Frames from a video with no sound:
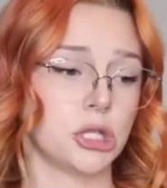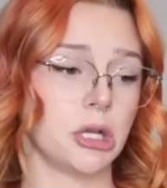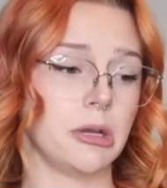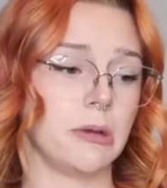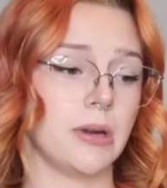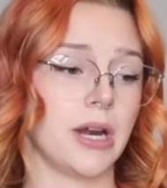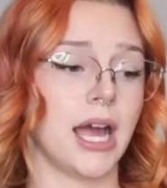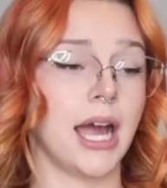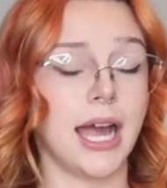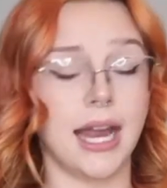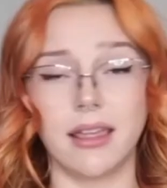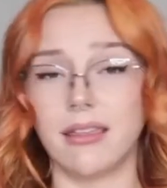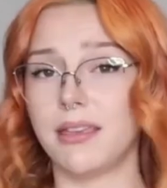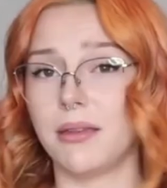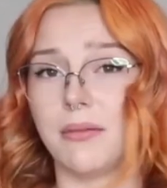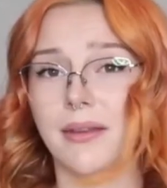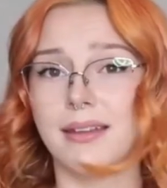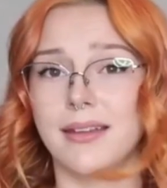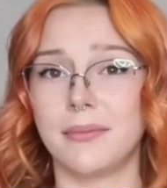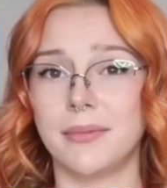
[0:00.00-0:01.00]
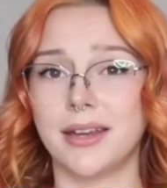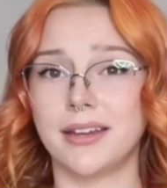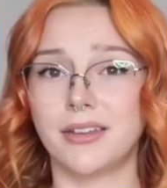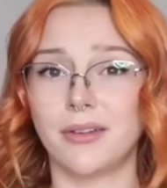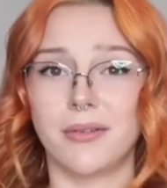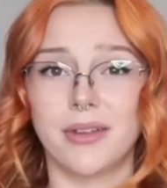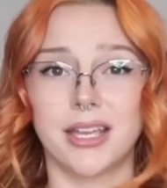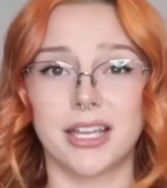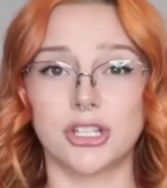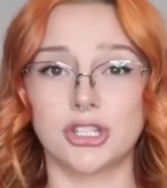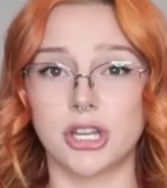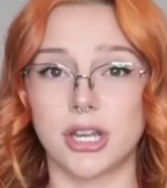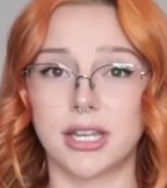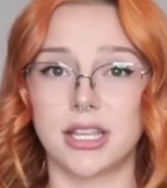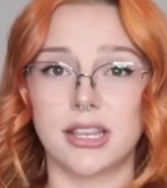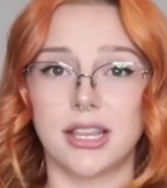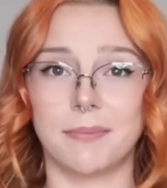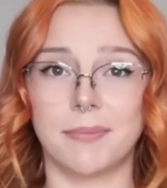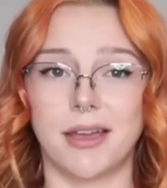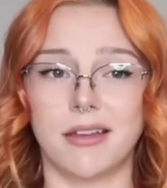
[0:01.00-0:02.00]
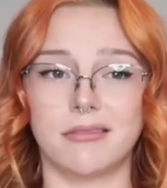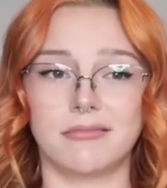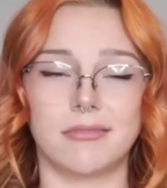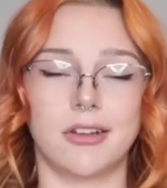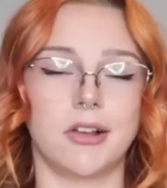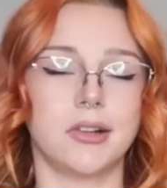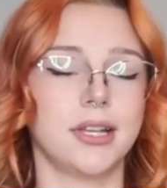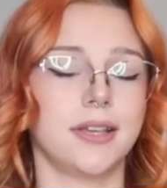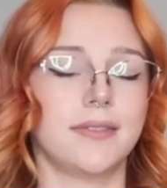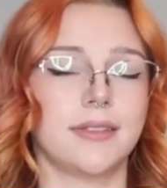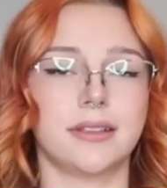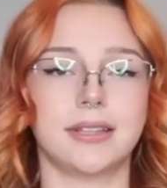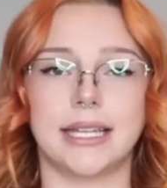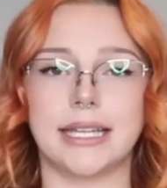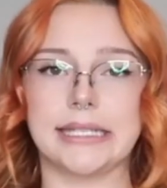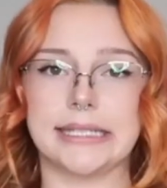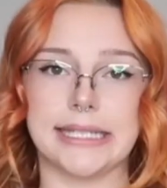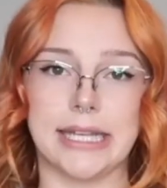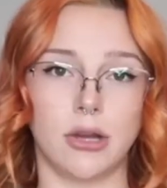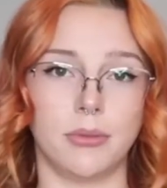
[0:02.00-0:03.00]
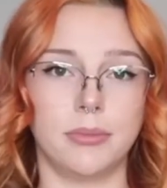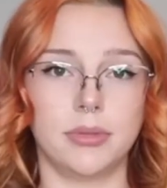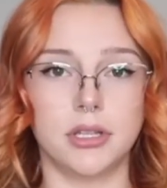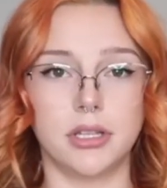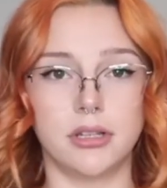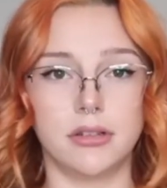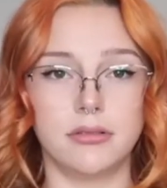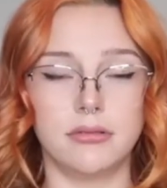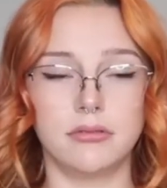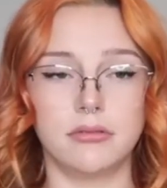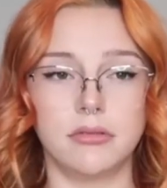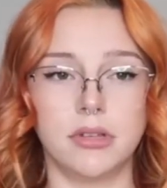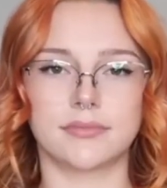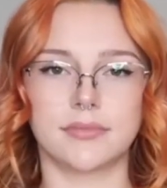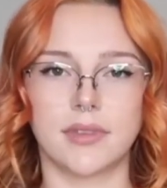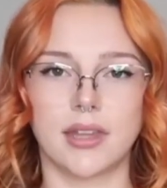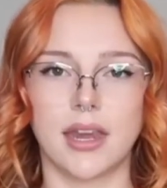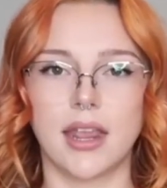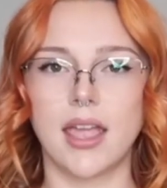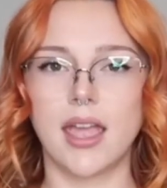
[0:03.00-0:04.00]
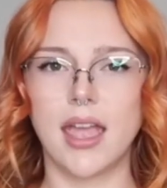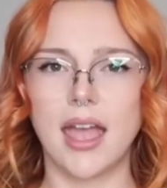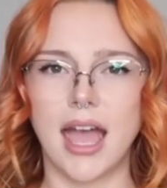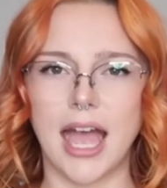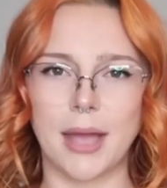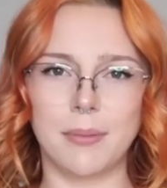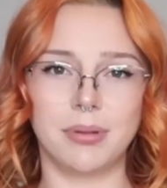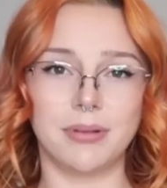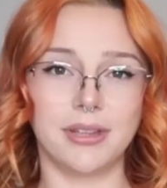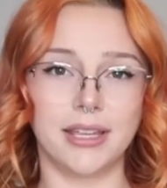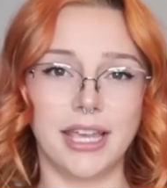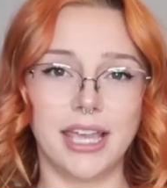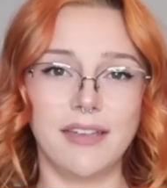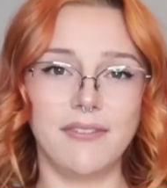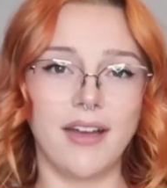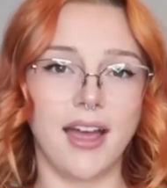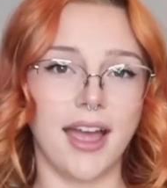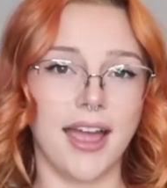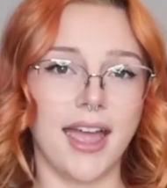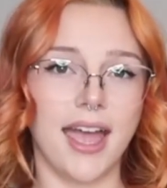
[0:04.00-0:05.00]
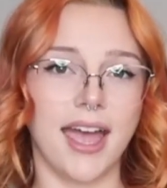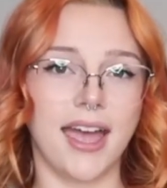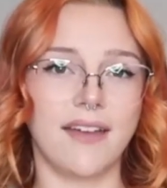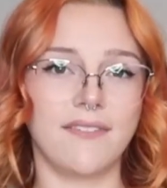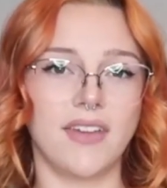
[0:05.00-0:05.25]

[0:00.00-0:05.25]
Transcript: So I would highly recommend going and checking them out. I'll leave the link down below. I believe I